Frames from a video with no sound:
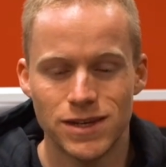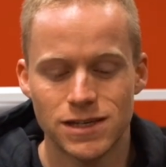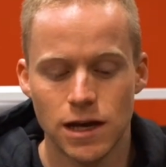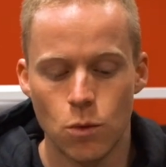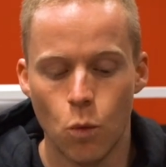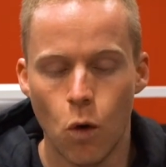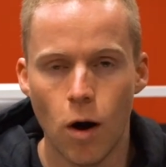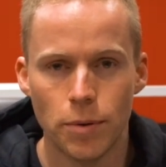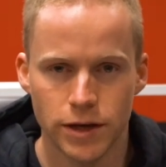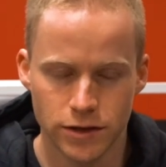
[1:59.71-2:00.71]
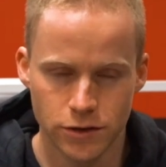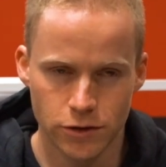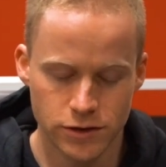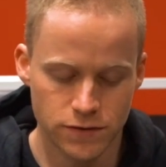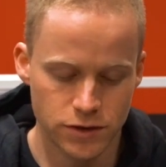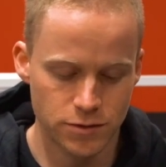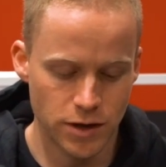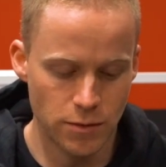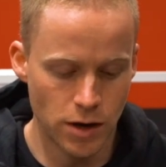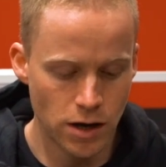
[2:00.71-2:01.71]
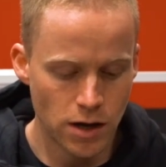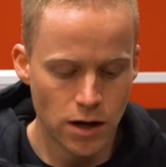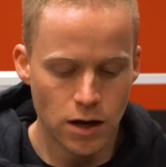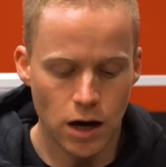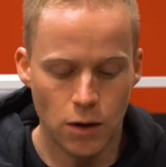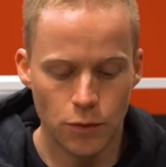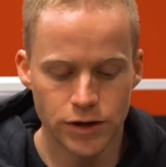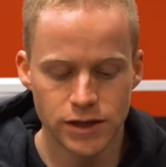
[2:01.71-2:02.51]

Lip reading: This is a whopping dose of the Gymnema. What it